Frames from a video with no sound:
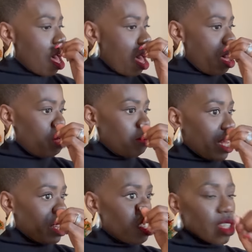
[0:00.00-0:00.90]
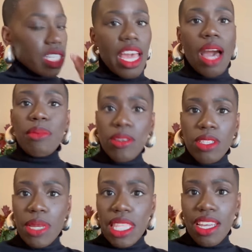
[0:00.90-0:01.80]
And so today I'm going
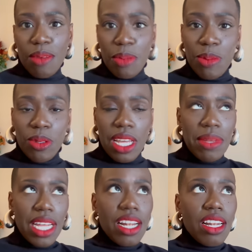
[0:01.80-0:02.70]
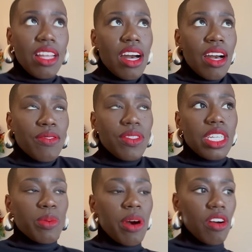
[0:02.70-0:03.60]
to meet the young people there, and I love
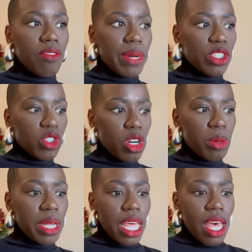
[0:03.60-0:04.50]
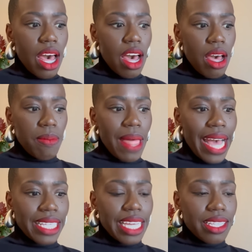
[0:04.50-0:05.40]
this part of my job
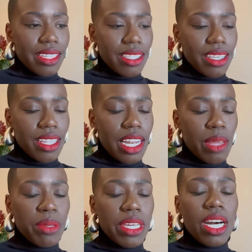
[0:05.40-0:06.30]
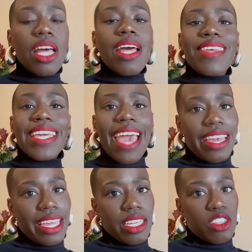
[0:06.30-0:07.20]
at Kensington Olympia. The
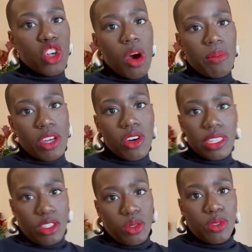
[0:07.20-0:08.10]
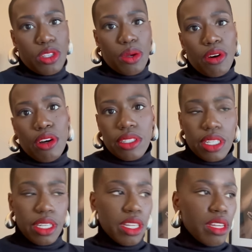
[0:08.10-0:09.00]
gag is Comic Con is also on.